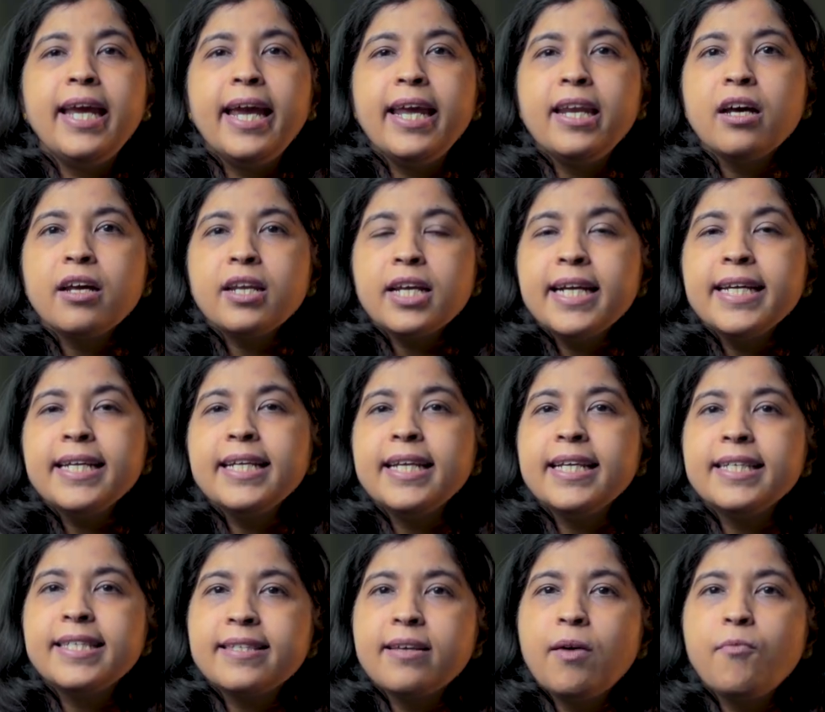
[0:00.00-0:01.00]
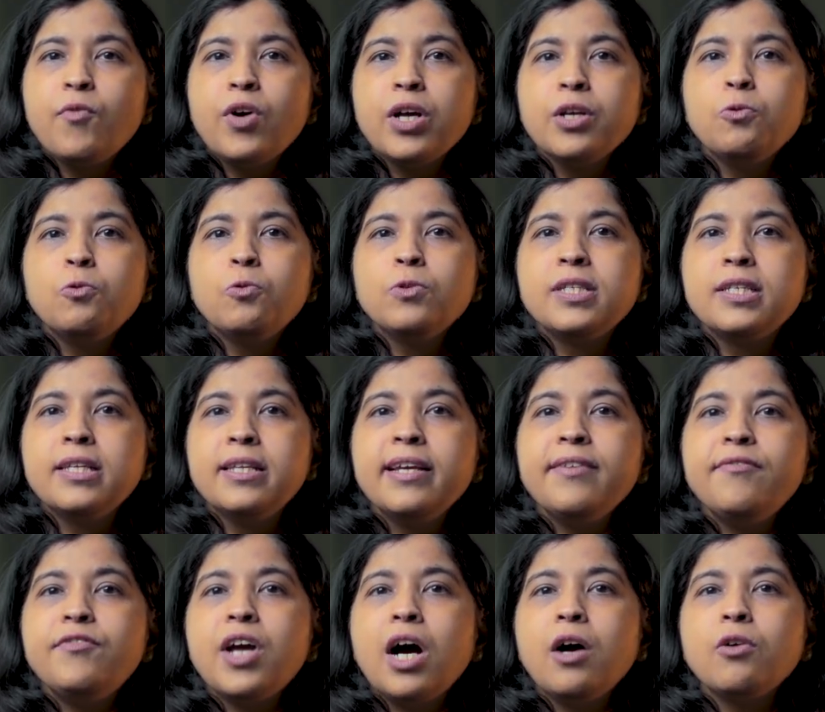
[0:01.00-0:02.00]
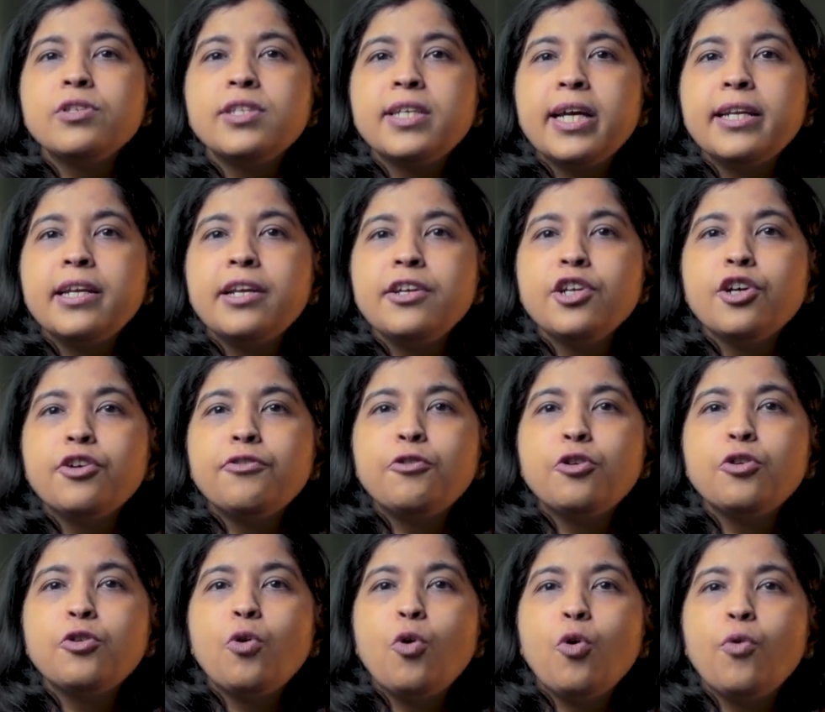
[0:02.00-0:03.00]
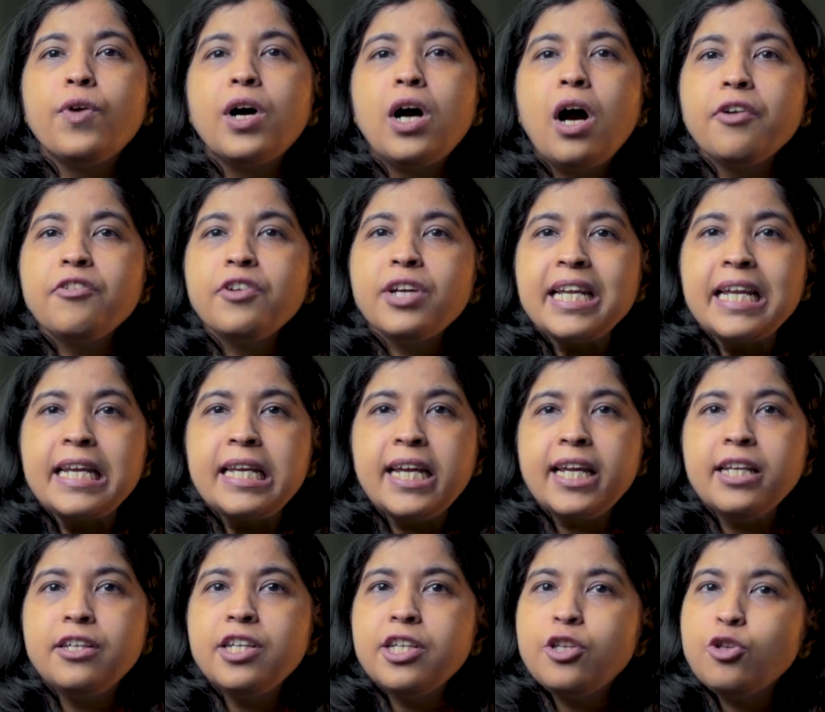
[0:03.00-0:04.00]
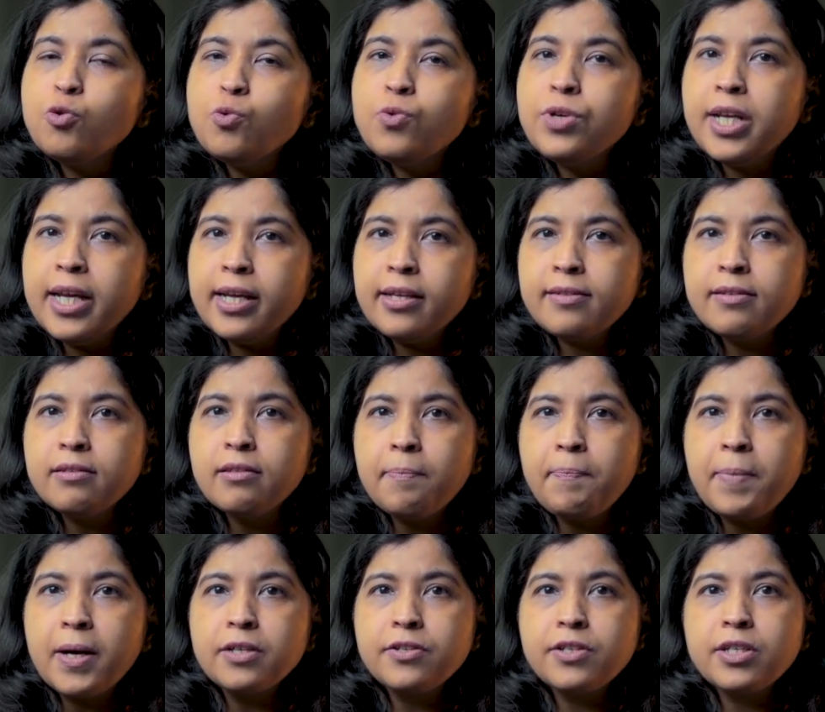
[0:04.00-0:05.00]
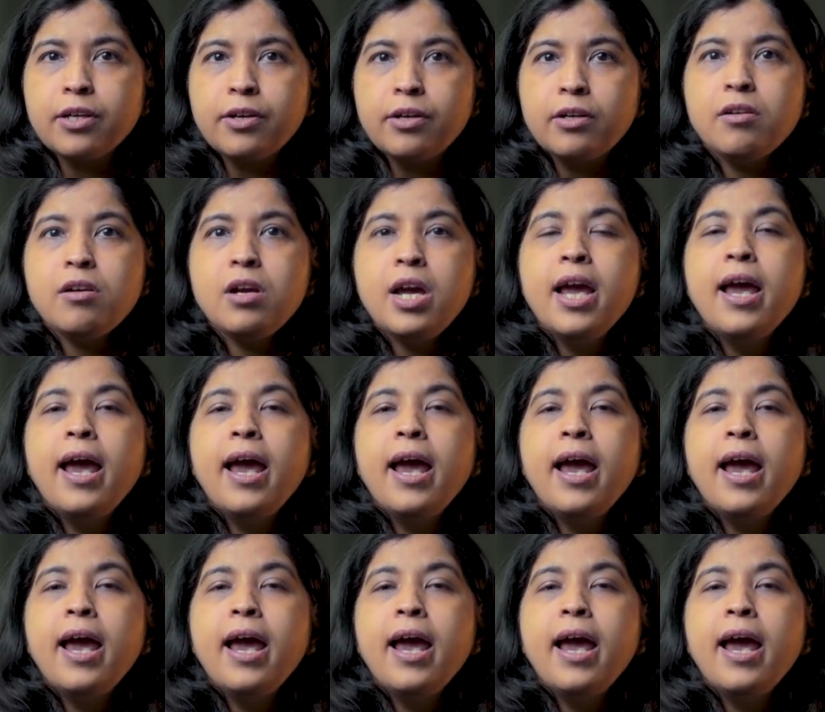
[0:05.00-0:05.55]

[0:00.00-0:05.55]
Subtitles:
NRI is someone who has lived outside India for over 182 days in the past year.